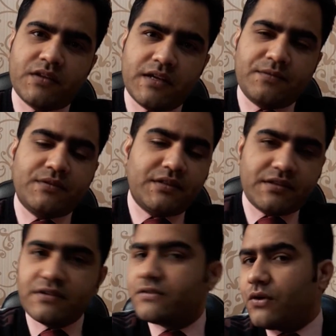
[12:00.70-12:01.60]
If this
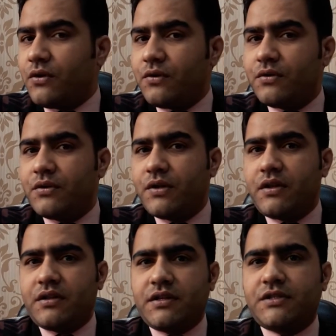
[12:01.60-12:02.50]
is so,
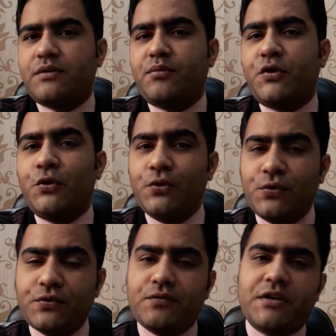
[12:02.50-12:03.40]
it's a
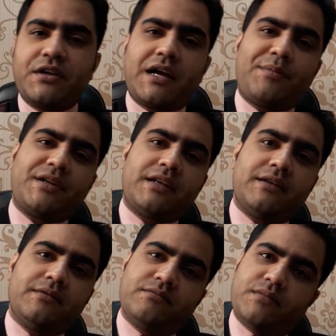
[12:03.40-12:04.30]
huge working
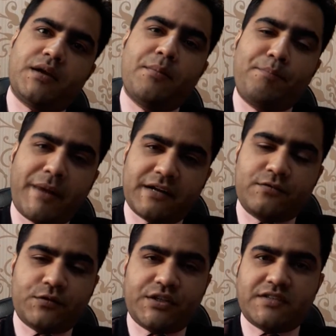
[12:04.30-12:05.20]
capital impact
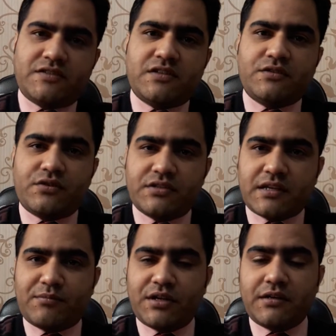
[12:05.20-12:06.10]
for the SEZ units
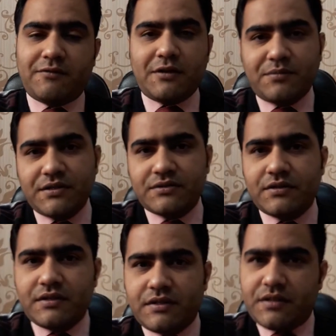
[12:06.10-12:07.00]
developers.
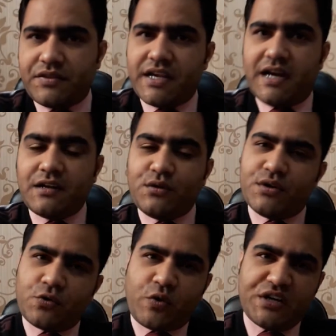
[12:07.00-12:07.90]
They are
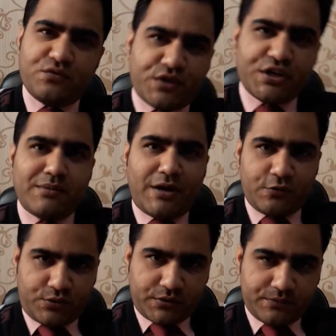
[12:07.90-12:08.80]
quite worried about
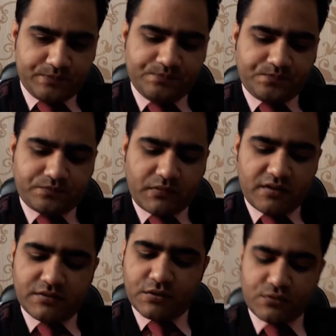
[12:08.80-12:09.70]
it.
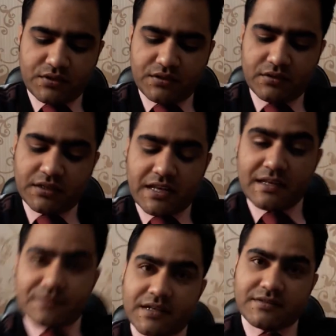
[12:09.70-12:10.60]
The
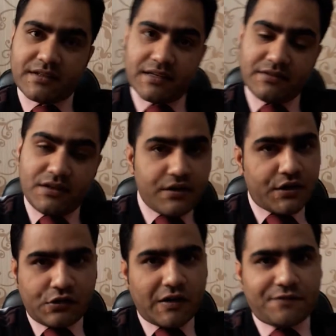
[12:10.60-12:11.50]
clarification is
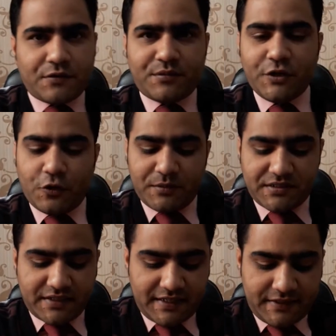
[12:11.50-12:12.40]
required from the government
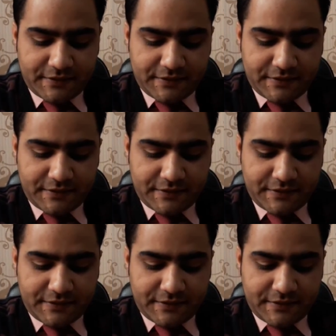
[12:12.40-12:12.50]
side.